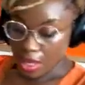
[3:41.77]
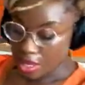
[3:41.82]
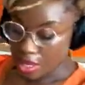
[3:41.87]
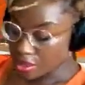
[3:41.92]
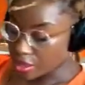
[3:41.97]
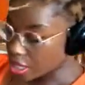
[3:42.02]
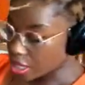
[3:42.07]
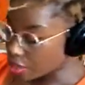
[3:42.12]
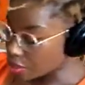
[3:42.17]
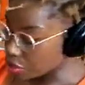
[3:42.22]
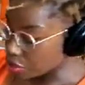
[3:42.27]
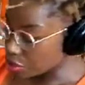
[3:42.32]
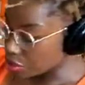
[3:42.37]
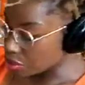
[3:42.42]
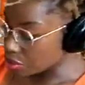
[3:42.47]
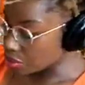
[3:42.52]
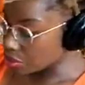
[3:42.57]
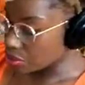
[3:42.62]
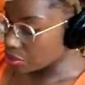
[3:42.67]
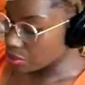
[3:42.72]
And then
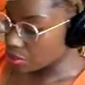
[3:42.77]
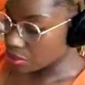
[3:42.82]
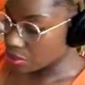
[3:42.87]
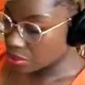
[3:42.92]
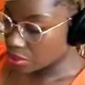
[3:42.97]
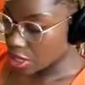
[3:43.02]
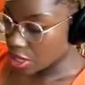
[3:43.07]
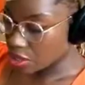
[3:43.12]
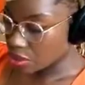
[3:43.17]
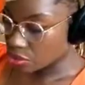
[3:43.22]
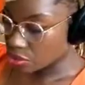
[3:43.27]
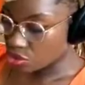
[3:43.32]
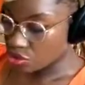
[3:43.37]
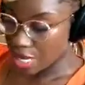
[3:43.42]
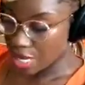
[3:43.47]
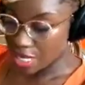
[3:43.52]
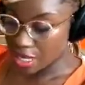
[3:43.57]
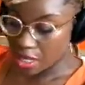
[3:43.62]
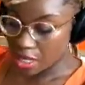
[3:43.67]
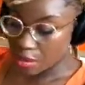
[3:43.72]
you get your
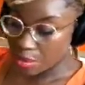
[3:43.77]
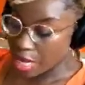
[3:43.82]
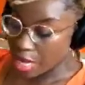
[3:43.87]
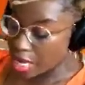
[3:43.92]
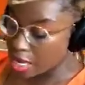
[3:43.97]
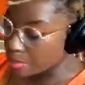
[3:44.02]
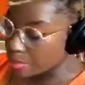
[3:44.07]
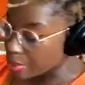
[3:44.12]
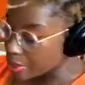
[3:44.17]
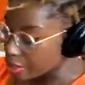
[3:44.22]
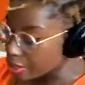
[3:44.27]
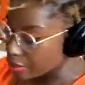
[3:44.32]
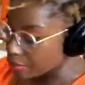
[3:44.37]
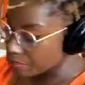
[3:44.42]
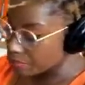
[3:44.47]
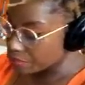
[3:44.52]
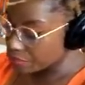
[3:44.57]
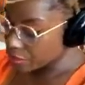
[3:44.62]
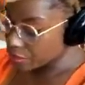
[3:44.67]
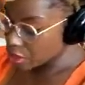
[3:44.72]
tracing paper,